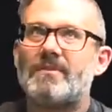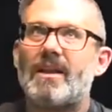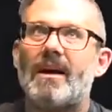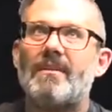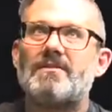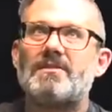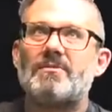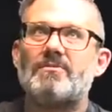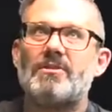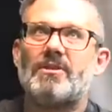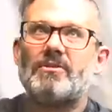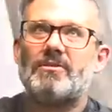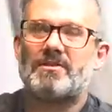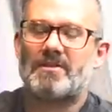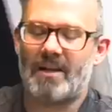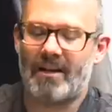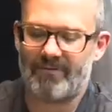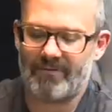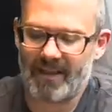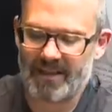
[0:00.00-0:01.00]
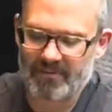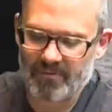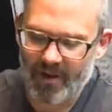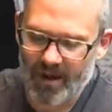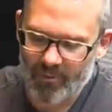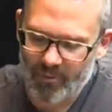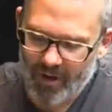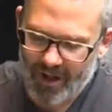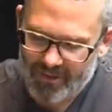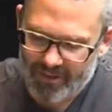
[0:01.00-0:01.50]
of some new stuff. And that's
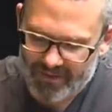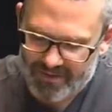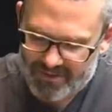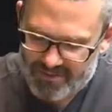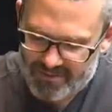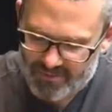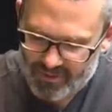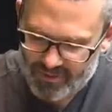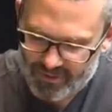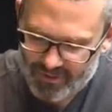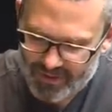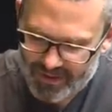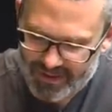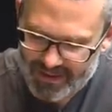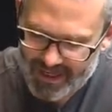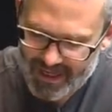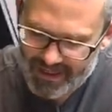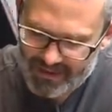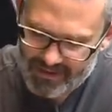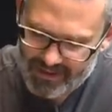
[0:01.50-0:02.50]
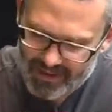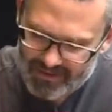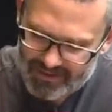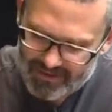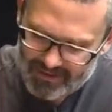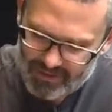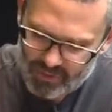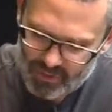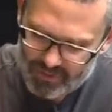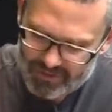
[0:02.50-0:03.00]
why I thought this was worth looking at. You got
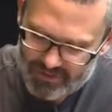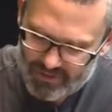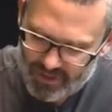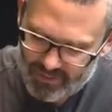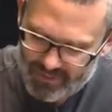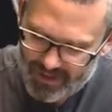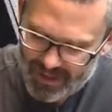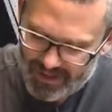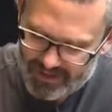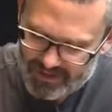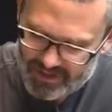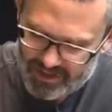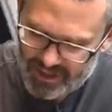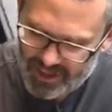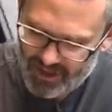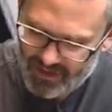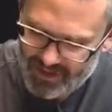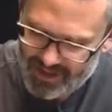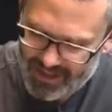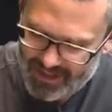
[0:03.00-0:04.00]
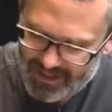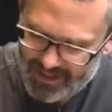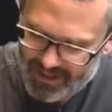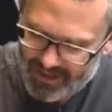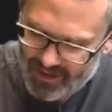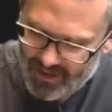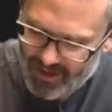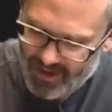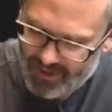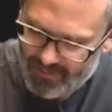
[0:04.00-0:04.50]
the cool Stormcast Chariot in
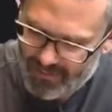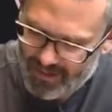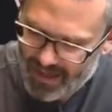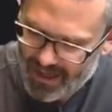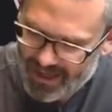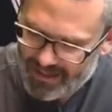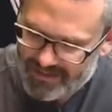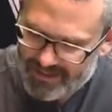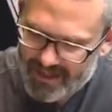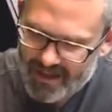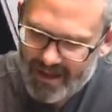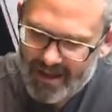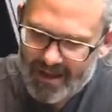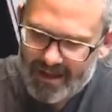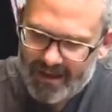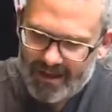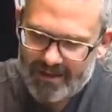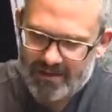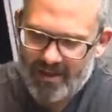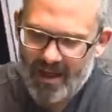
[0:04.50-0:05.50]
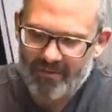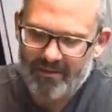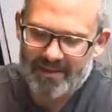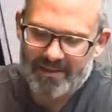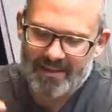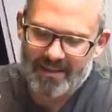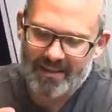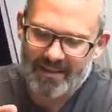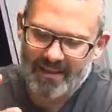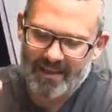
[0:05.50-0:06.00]
combat, because
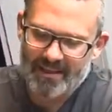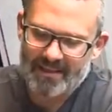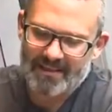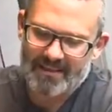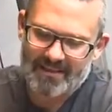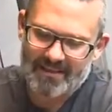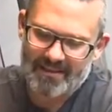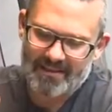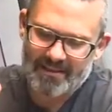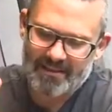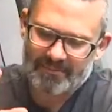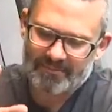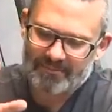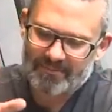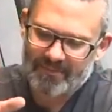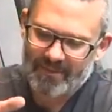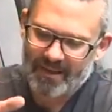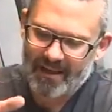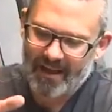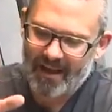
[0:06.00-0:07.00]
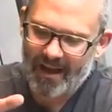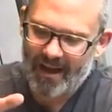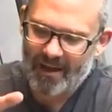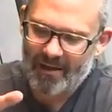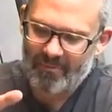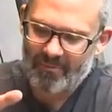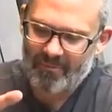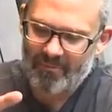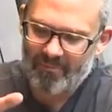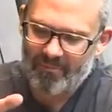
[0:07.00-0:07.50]
obviously this
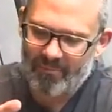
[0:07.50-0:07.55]
um,